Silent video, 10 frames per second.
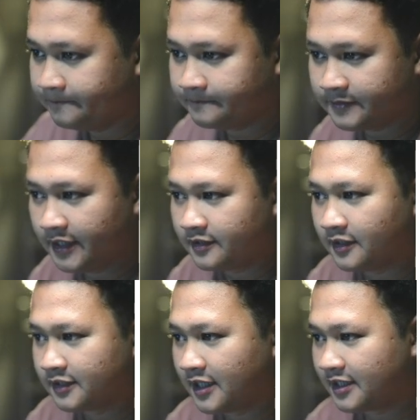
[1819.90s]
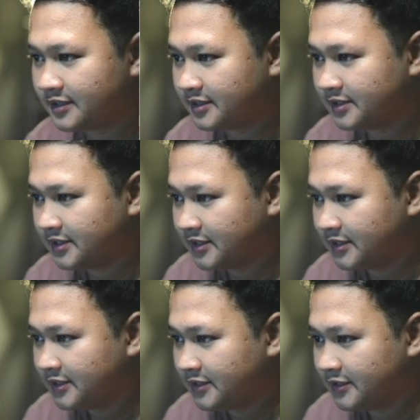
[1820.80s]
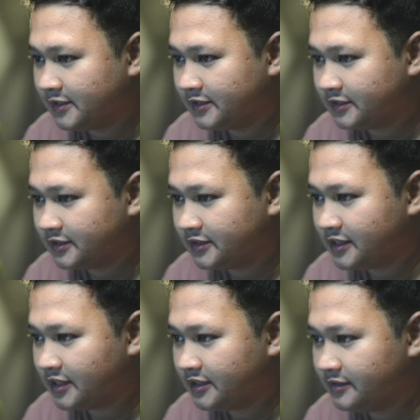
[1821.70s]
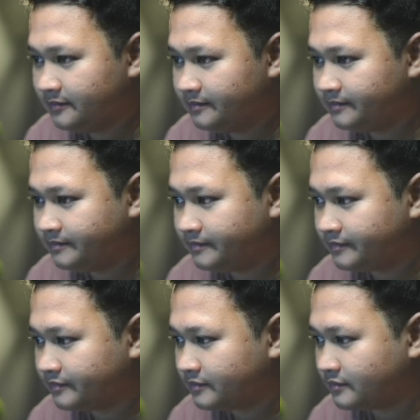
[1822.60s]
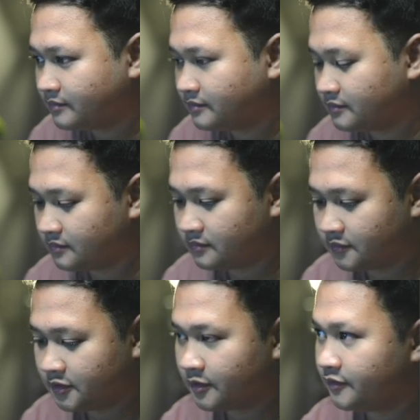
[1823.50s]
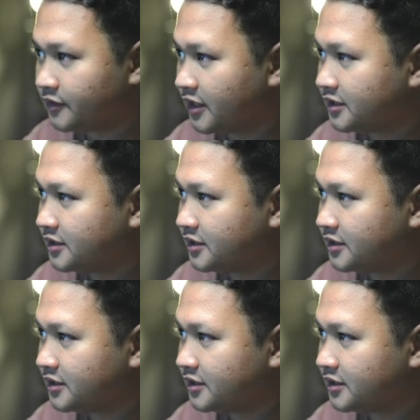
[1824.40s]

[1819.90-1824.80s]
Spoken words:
This looks like it's done. I'll refresh.